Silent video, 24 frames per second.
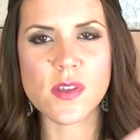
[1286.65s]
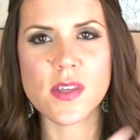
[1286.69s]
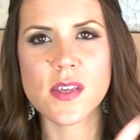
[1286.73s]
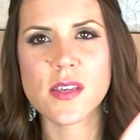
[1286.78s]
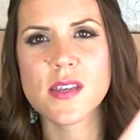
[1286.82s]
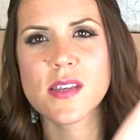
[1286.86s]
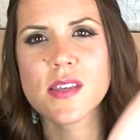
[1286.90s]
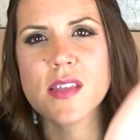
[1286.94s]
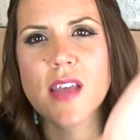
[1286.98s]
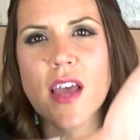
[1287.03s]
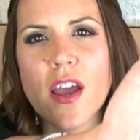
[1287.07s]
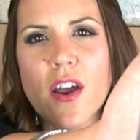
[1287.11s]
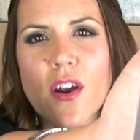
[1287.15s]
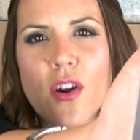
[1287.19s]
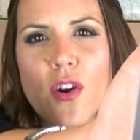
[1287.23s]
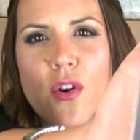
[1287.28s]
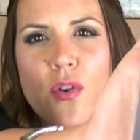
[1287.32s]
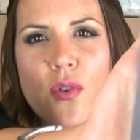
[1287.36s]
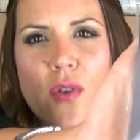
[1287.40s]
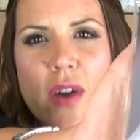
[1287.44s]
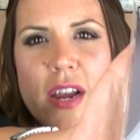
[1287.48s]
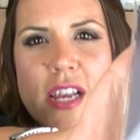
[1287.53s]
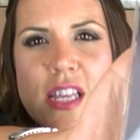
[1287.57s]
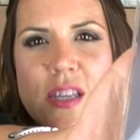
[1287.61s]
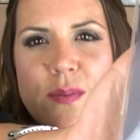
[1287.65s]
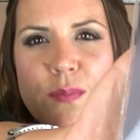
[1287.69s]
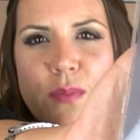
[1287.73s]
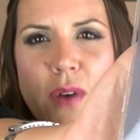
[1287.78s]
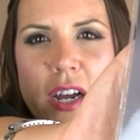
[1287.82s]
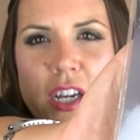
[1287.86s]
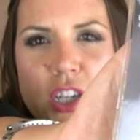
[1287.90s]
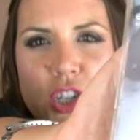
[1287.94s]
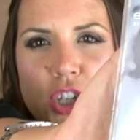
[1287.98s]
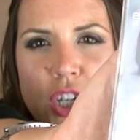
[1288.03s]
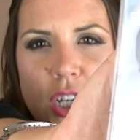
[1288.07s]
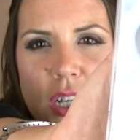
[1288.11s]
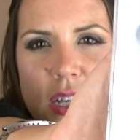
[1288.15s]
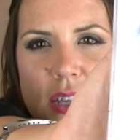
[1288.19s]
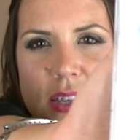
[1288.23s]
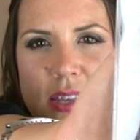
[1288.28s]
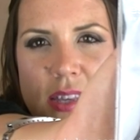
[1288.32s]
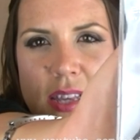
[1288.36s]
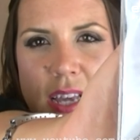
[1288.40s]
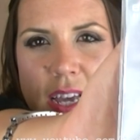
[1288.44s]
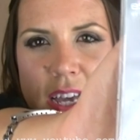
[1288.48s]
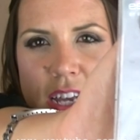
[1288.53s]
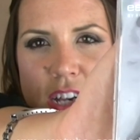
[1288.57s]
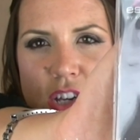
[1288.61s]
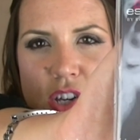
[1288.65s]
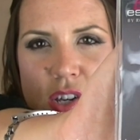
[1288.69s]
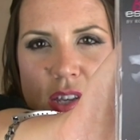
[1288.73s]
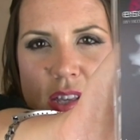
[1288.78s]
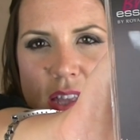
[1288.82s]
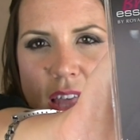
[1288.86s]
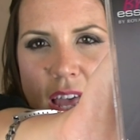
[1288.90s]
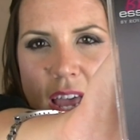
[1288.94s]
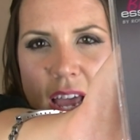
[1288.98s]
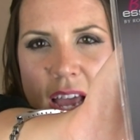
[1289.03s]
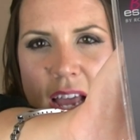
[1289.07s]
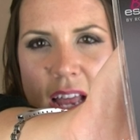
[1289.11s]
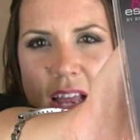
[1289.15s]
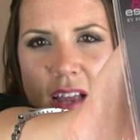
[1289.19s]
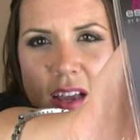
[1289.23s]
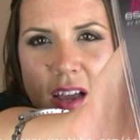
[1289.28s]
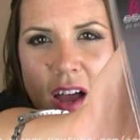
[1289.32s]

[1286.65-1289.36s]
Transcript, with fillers: This is their crease brush. You can see it just there,